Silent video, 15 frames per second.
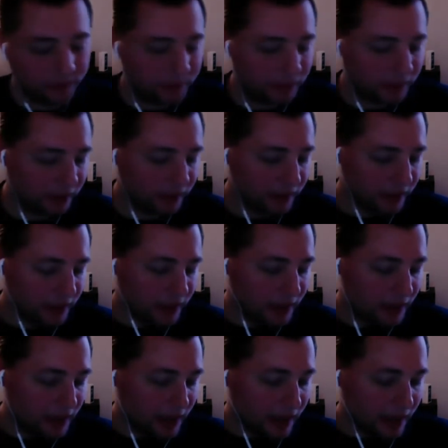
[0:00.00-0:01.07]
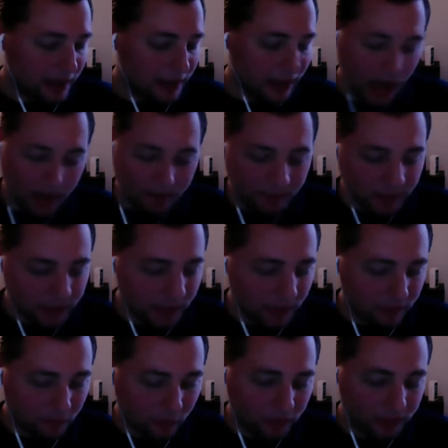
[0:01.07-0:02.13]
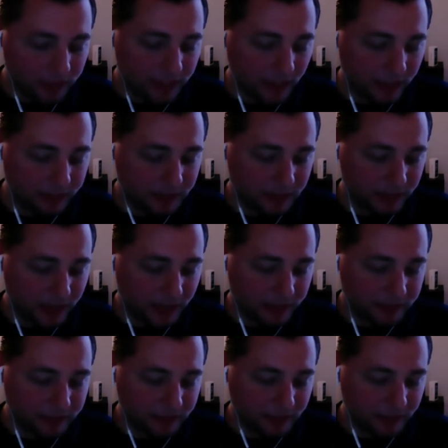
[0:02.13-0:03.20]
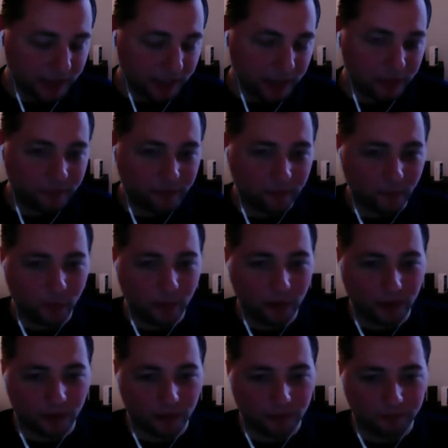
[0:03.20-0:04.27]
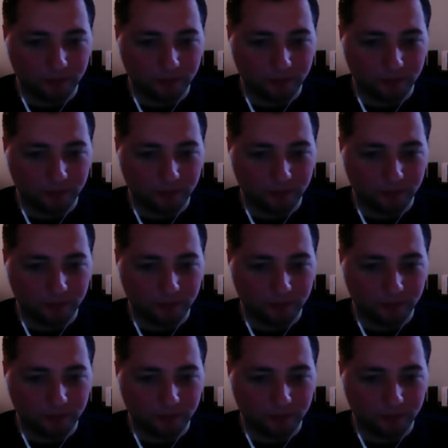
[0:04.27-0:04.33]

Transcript: But yeah, I really love all their types of games. But EU4,